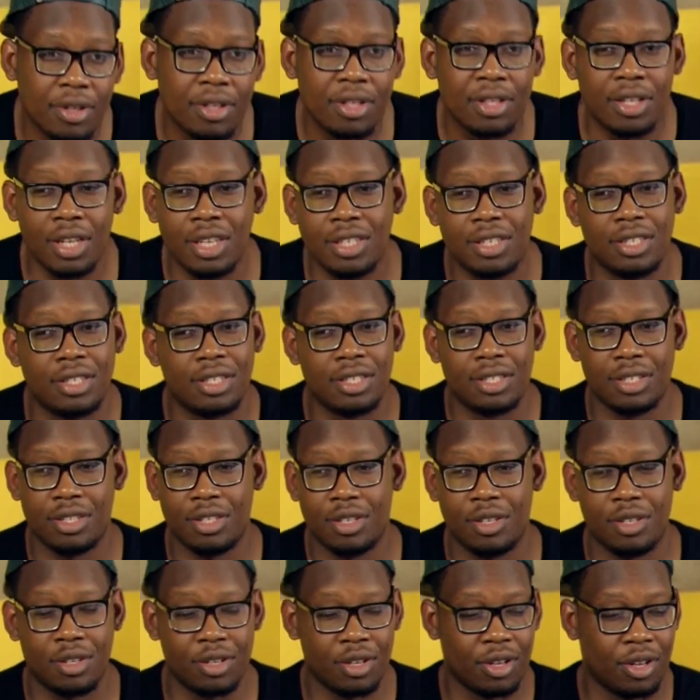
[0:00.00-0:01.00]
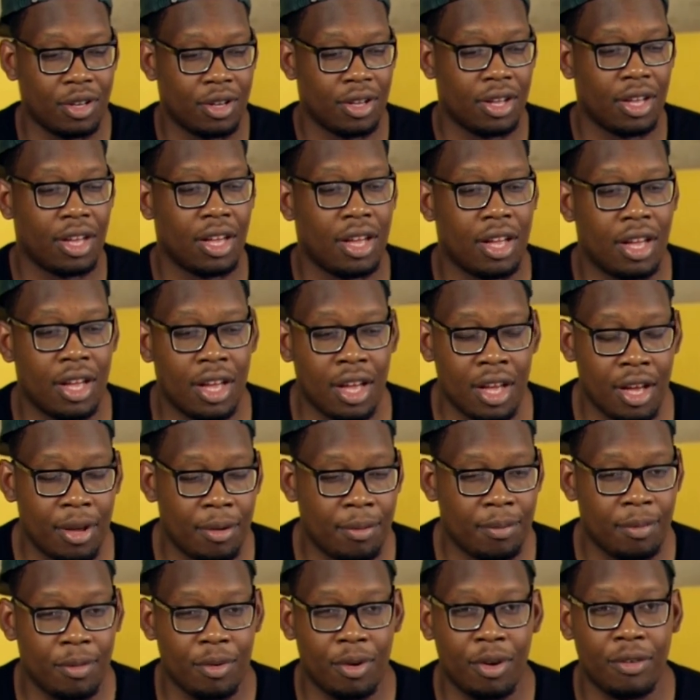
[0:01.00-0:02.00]
with. There's
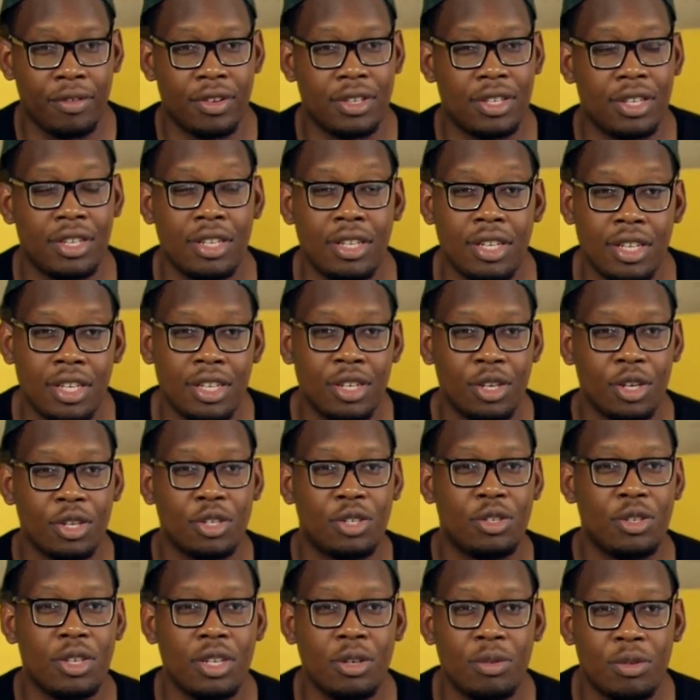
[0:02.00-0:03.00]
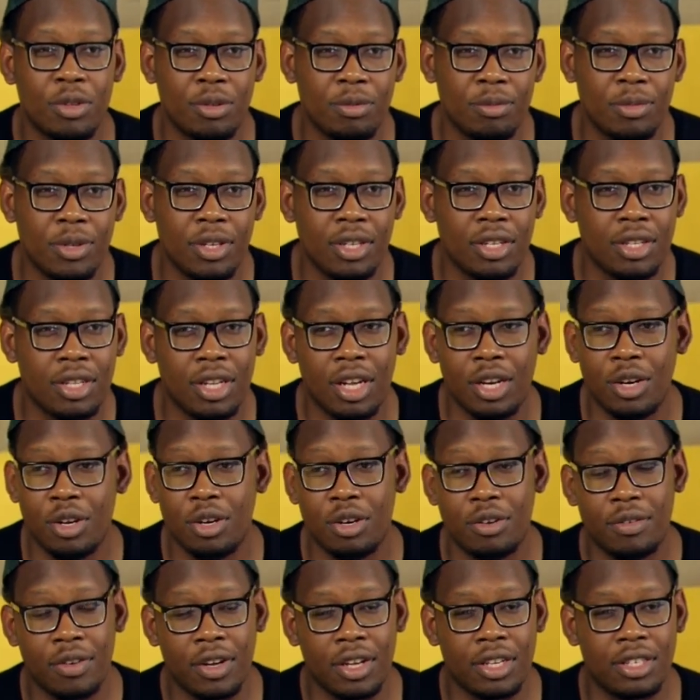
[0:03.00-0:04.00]
obviously in the industry with me, there are a lot
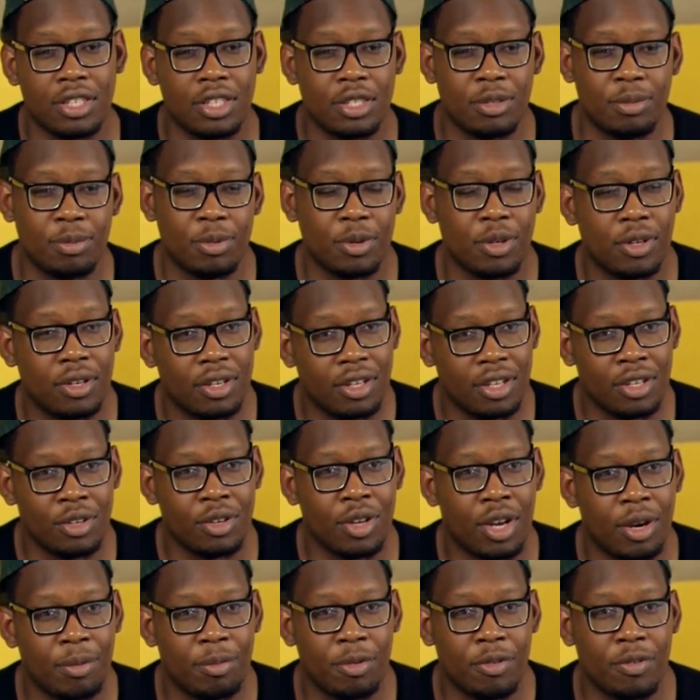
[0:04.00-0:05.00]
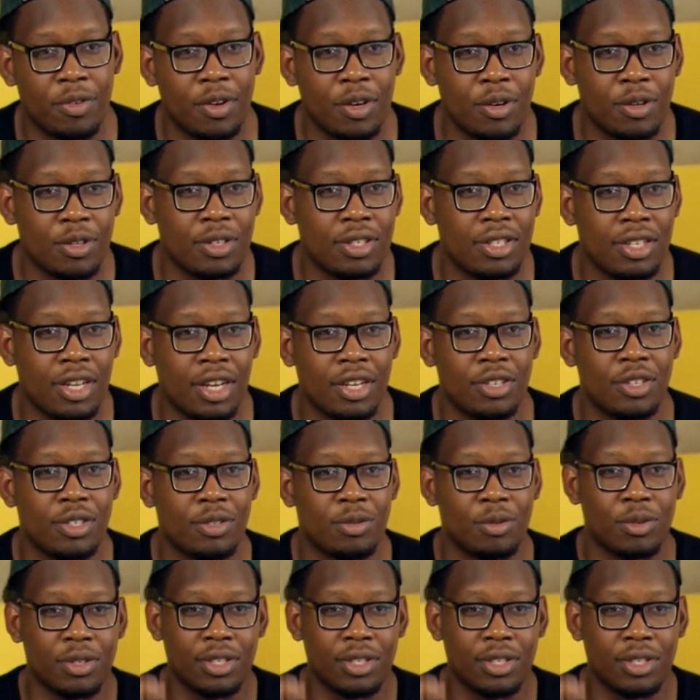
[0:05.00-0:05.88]
of artists, but you know, I prefer not to say. I just